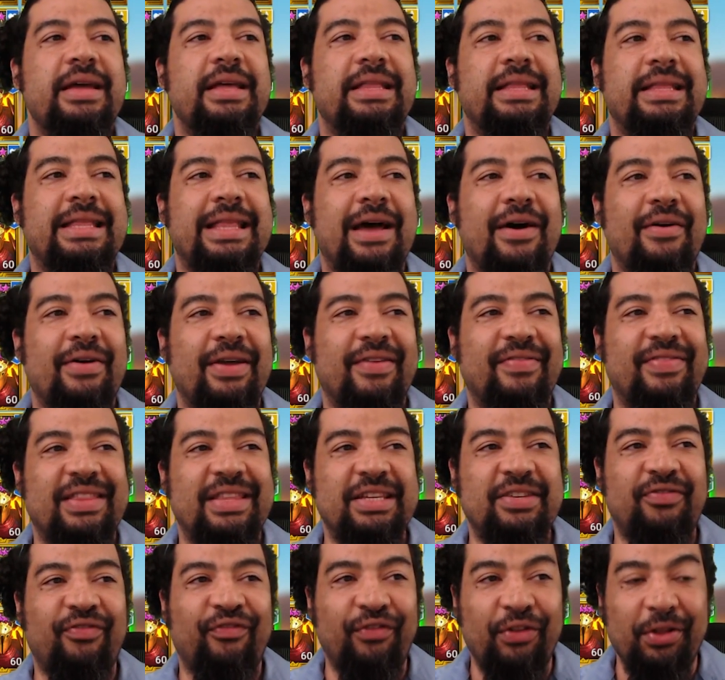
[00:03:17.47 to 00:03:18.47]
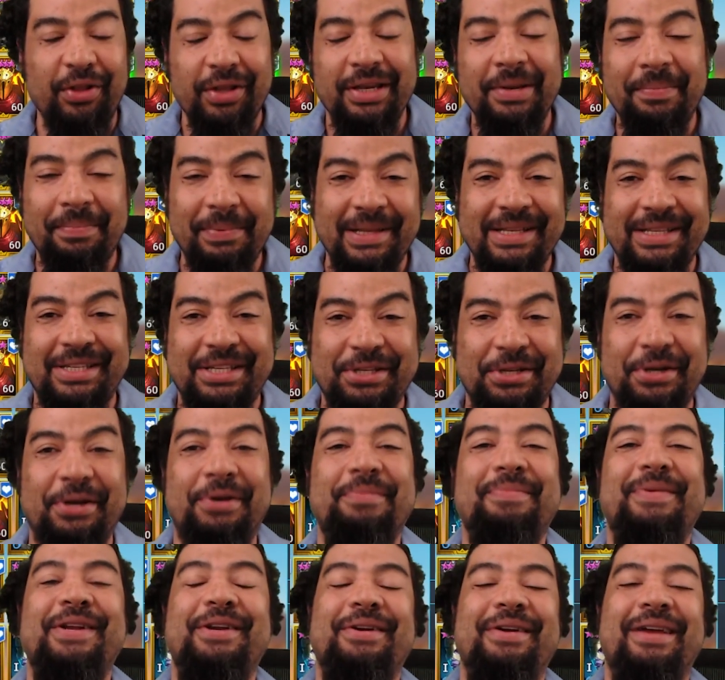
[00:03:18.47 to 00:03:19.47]
Now, if this fully depletes the
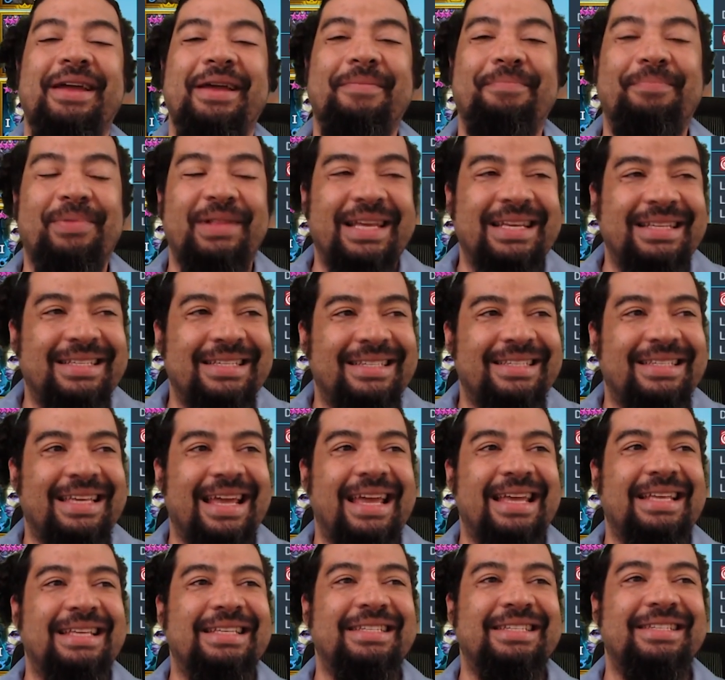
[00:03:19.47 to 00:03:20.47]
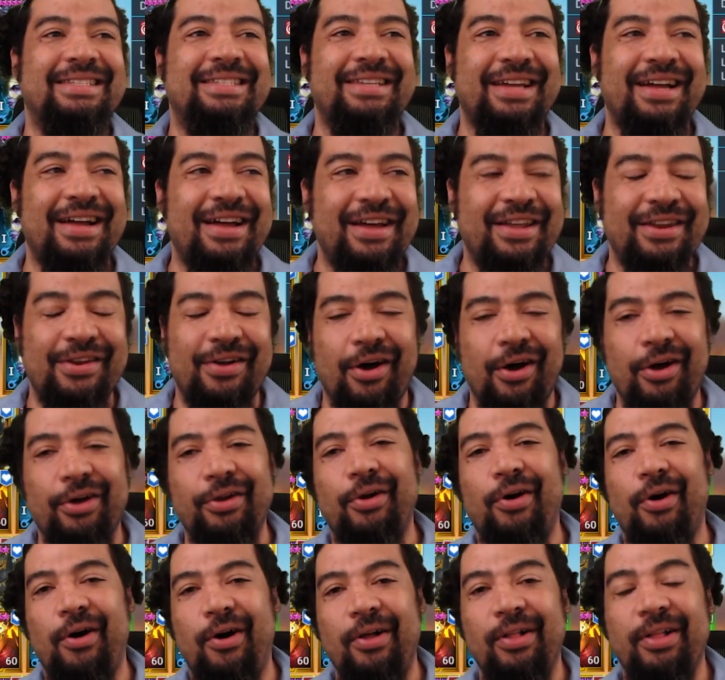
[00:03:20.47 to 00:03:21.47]
turn meter, it places a stun on
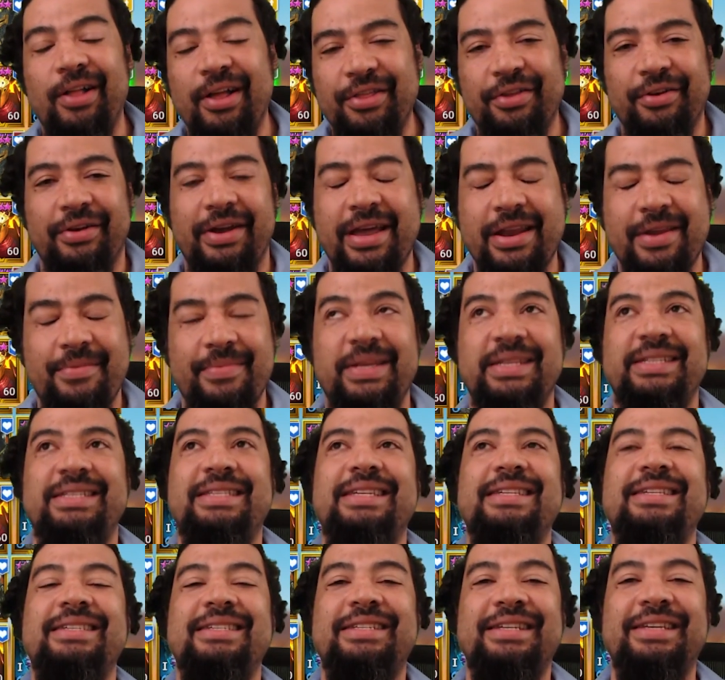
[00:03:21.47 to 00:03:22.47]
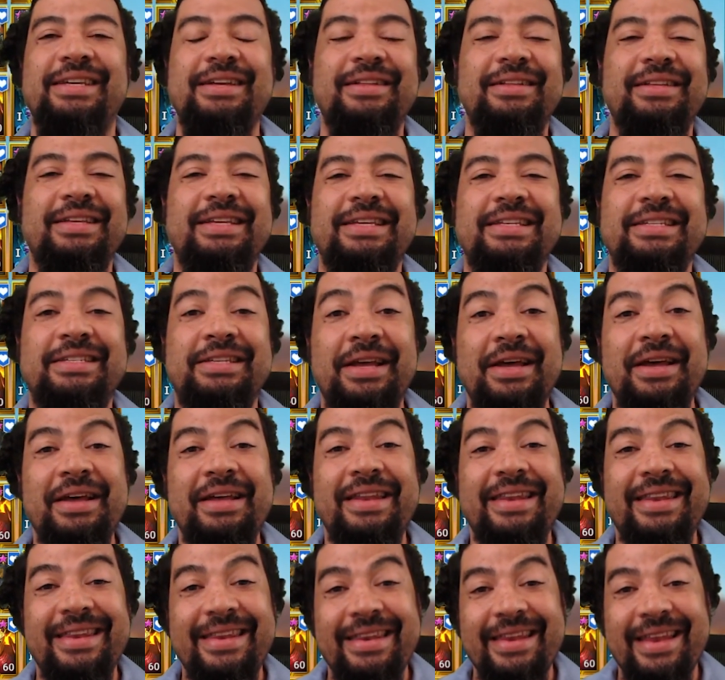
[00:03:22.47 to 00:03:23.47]
all other enemies. This skill is
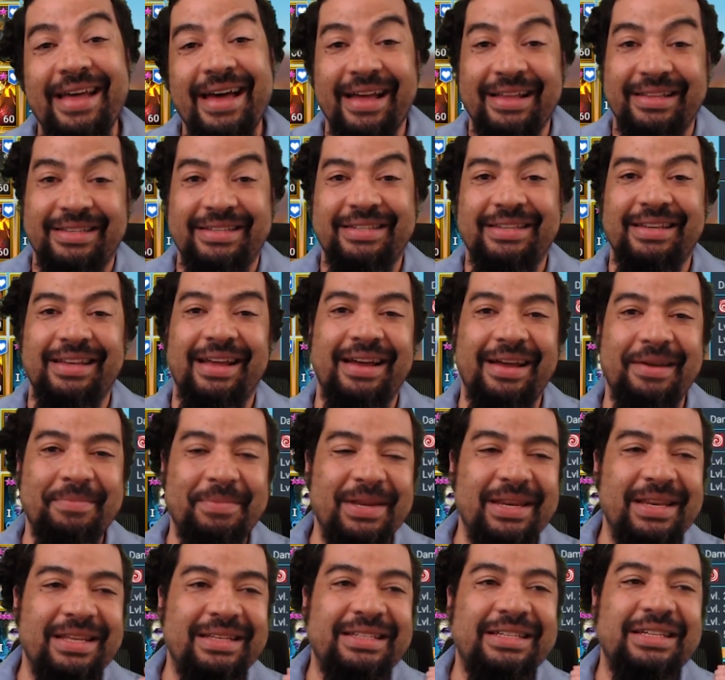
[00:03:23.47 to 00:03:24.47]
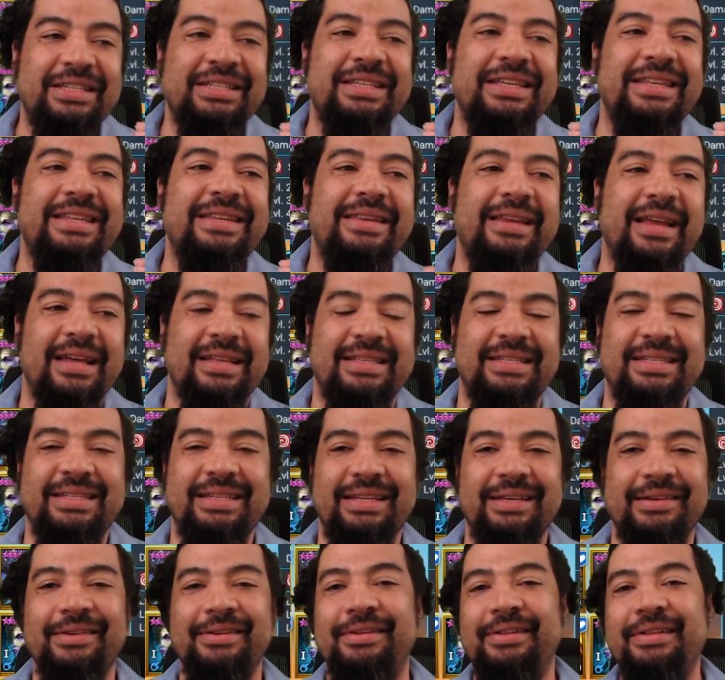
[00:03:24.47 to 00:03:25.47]
nuts. I mean, it's just a nuts
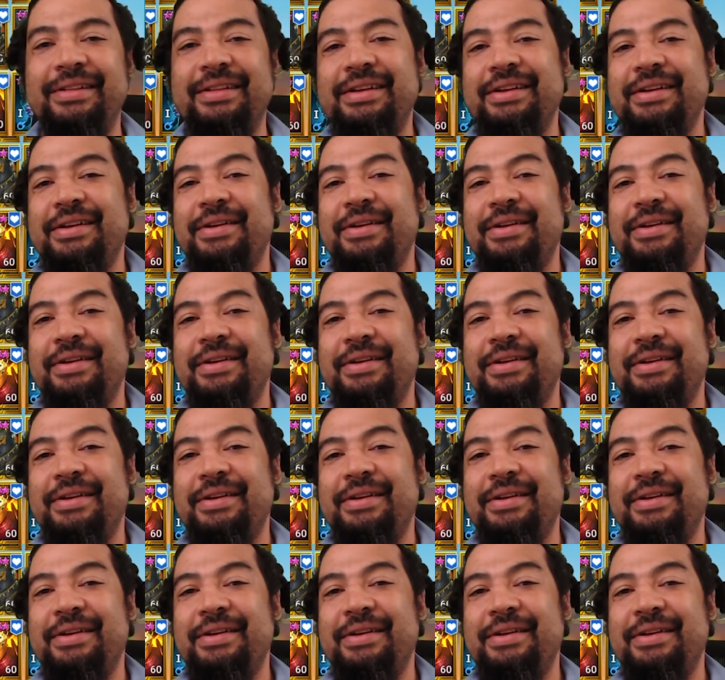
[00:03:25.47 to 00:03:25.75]
skill.